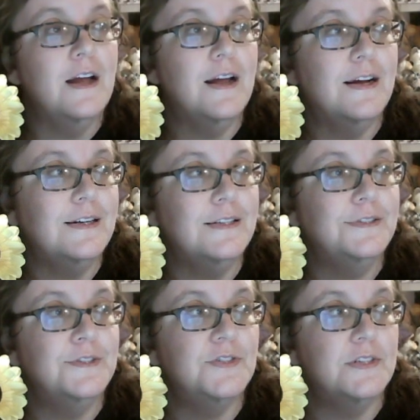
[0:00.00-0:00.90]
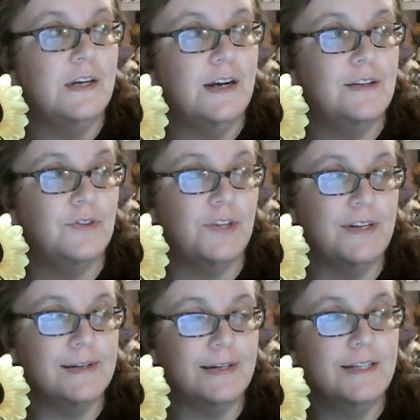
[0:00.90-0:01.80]
And I
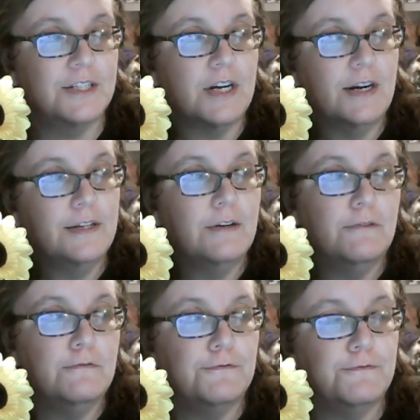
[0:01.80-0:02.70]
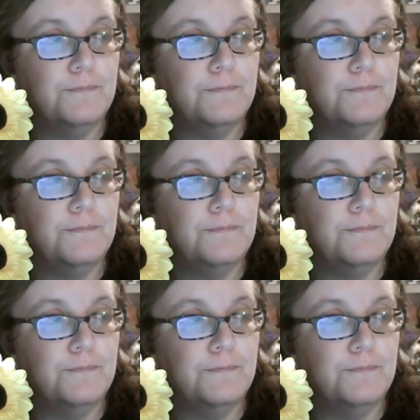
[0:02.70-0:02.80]
think it's kind of,